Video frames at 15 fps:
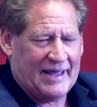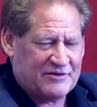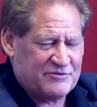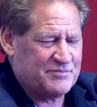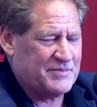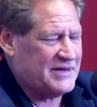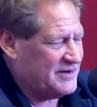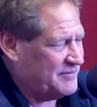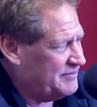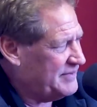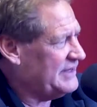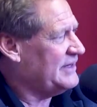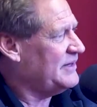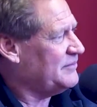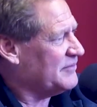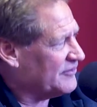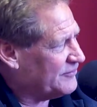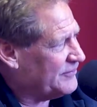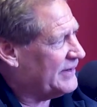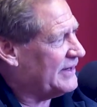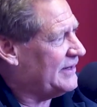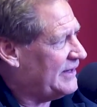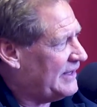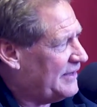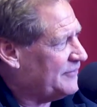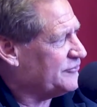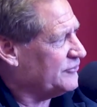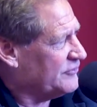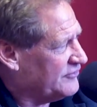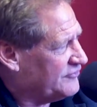asked me to meet him at Red
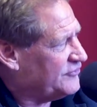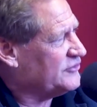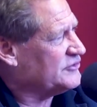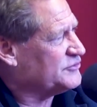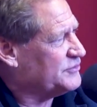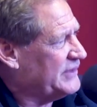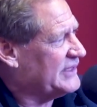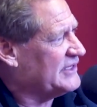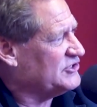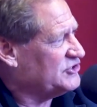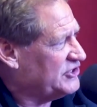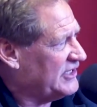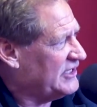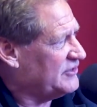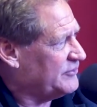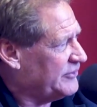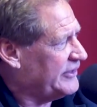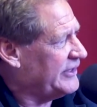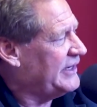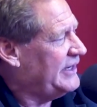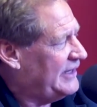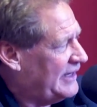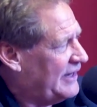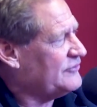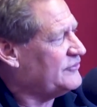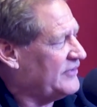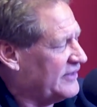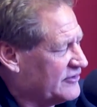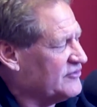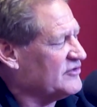Lobster the first week in January wow.
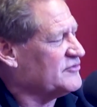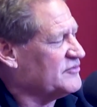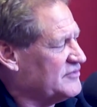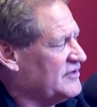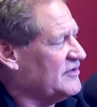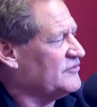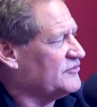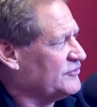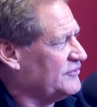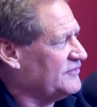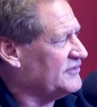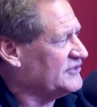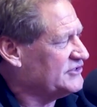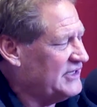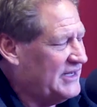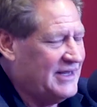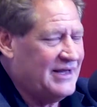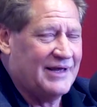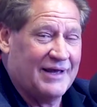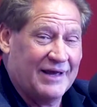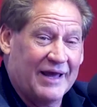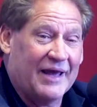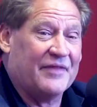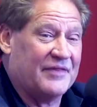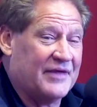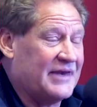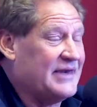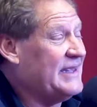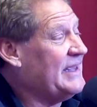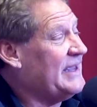after that Christmas Eve service. And
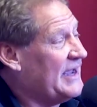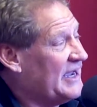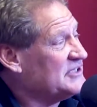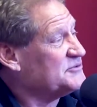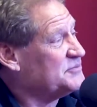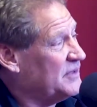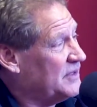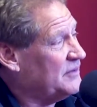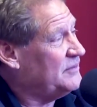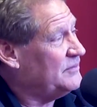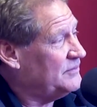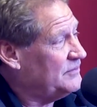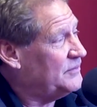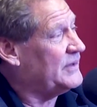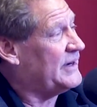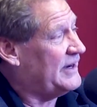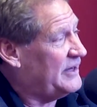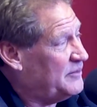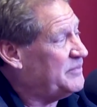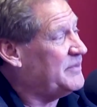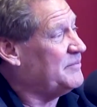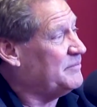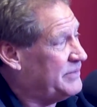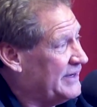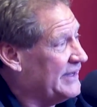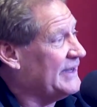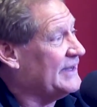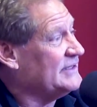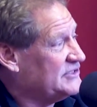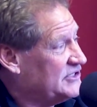then he asked me, would I help him
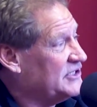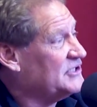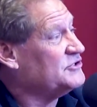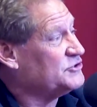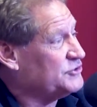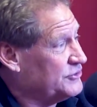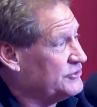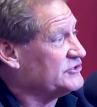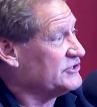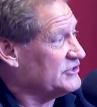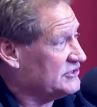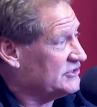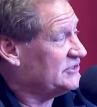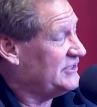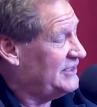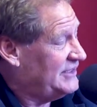plant 10 churches?